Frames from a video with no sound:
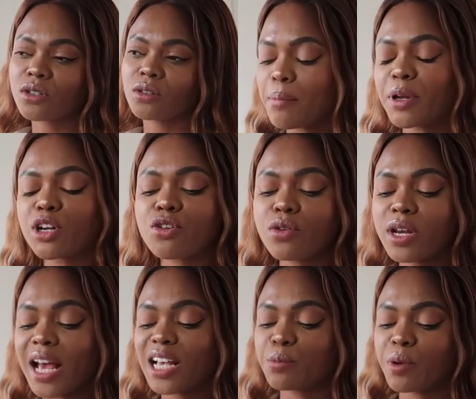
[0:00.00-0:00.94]
but
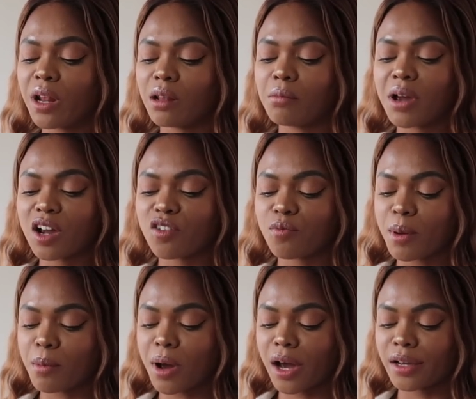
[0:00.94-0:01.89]
Crete has been on the back of my
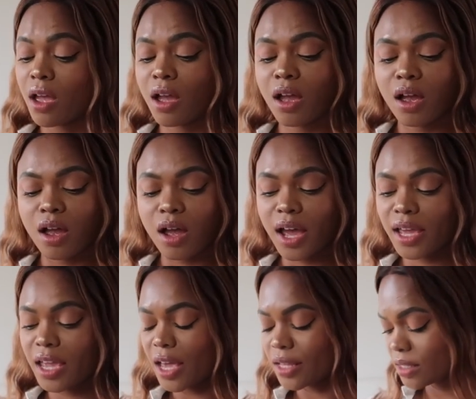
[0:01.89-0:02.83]
mind. I
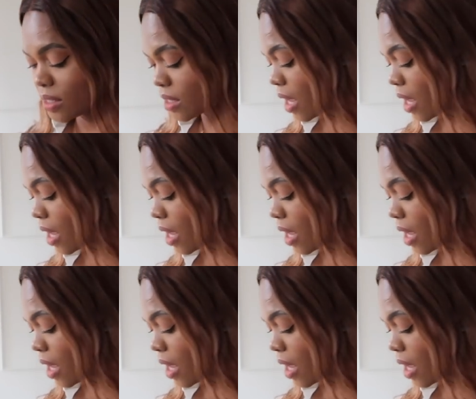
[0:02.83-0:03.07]
guess